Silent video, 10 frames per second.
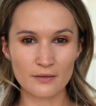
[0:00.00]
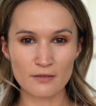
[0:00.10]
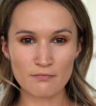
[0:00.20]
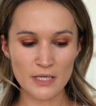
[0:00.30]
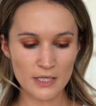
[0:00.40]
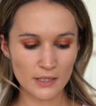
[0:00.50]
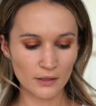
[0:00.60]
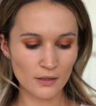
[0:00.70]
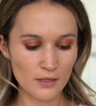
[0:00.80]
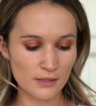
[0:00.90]
Now to me,
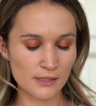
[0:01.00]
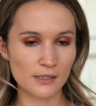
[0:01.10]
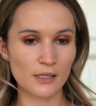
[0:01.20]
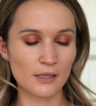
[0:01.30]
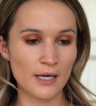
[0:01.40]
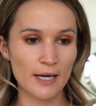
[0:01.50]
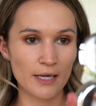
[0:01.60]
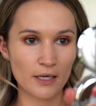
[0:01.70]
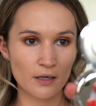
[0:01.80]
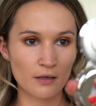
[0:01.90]
it looks
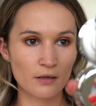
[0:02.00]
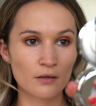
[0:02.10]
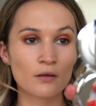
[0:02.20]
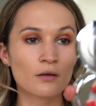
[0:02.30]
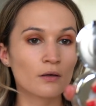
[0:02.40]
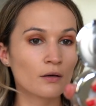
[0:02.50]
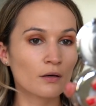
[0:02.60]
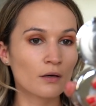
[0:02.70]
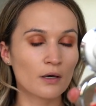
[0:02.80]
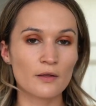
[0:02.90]
like
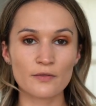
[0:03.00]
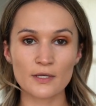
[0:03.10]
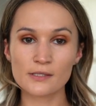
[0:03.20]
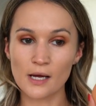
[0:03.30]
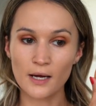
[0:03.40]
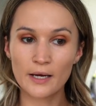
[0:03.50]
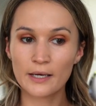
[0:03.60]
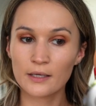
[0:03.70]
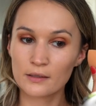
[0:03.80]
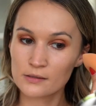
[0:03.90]
this
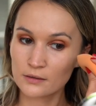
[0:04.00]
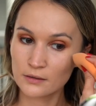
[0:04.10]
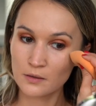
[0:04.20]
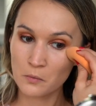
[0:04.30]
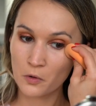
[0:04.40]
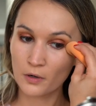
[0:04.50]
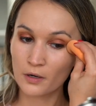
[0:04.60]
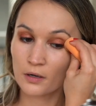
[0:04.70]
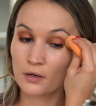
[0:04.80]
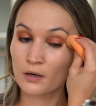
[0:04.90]
eye is a little
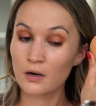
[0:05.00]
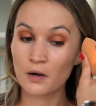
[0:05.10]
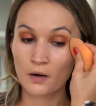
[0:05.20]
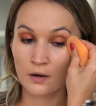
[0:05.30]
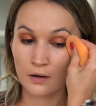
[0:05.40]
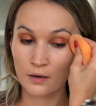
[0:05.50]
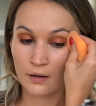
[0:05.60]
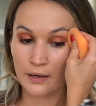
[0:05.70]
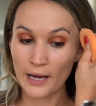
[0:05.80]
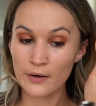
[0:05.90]
more
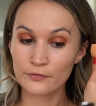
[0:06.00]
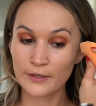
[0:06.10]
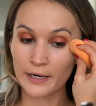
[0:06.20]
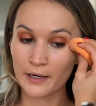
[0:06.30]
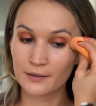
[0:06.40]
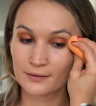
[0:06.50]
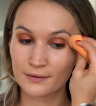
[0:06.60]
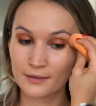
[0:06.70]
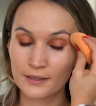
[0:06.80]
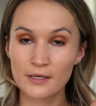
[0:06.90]
out there.
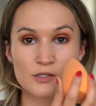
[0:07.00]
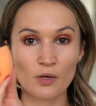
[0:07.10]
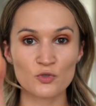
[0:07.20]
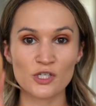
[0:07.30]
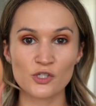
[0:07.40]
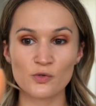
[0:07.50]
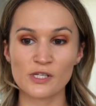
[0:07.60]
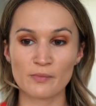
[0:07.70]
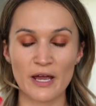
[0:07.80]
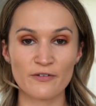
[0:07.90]
So I'm just
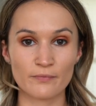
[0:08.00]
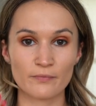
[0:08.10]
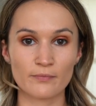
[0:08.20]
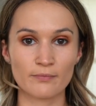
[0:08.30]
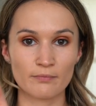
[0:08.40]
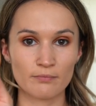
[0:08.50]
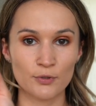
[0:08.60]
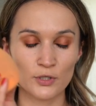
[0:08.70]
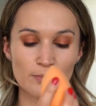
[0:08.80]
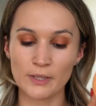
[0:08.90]
using my
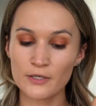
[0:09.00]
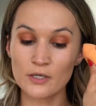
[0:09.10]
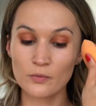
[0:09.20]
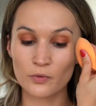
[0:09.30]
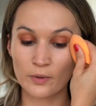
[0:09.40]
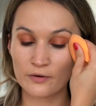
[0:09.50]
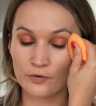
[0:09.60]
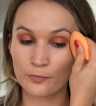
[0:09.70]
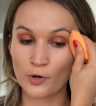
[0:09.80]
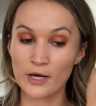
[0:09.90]
Beauty Blender with
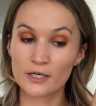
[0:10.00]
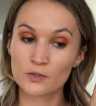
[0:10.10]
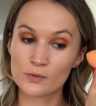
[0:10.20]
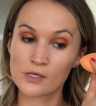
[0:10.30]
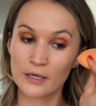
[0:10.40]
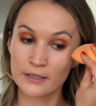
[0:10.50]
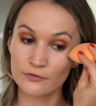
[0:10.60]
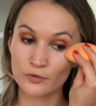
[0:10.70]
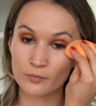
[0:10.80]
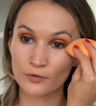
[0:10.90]
whatever product was on it
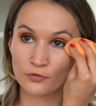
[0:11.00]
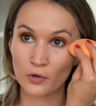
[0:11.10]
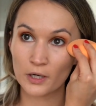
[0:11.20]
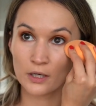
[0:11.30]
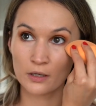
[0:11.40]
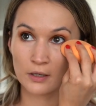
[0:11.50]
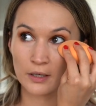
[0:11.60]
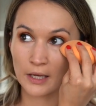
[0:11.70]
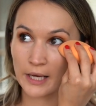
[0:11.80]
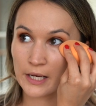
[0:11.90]
from before.
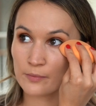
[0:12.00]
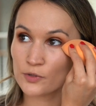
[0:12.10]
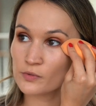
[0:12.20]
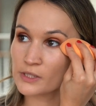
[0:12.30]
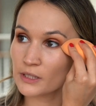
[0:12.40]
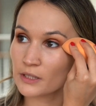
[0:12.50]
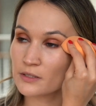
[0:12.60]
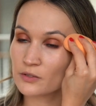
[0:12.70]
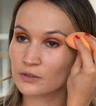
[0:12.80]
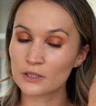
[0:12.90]
And I'm using
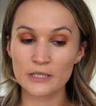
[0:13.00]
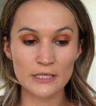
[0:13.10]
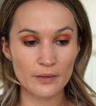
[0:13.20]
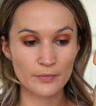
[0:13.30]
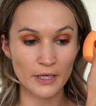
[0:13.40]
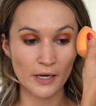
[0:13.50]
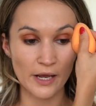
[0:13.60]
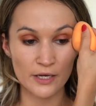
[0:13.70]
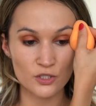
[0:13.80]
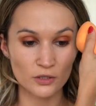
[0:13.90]
it to clean up that
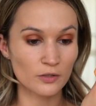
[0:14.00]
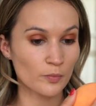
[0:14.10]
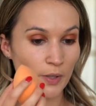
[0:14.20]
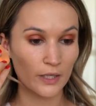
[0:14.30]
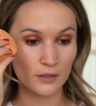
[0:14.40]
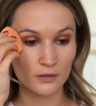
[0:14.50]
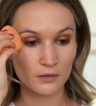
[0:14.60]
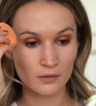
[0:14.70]
edge a little bit.